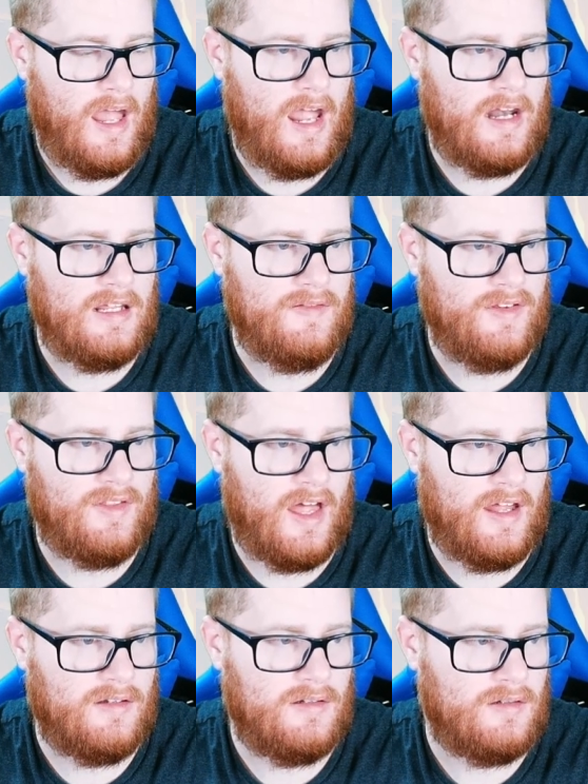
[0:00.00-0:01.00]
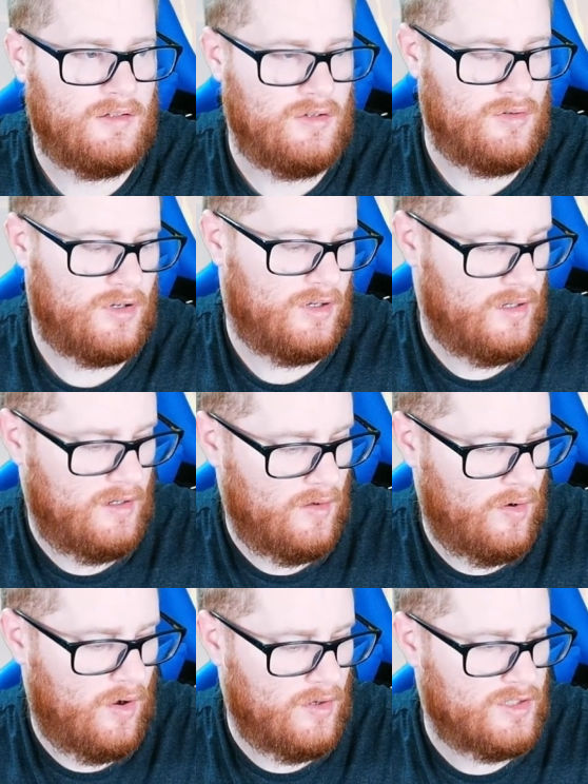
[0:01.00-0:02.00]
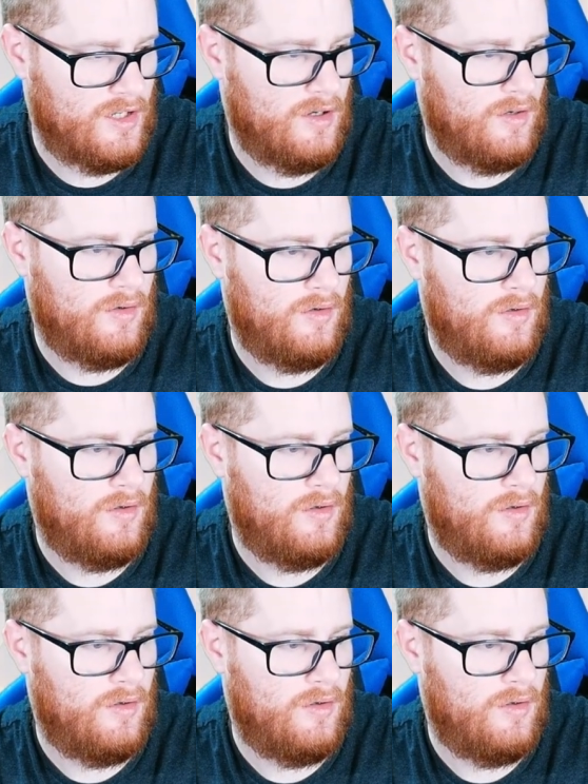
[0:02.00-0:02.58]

And even then, you could also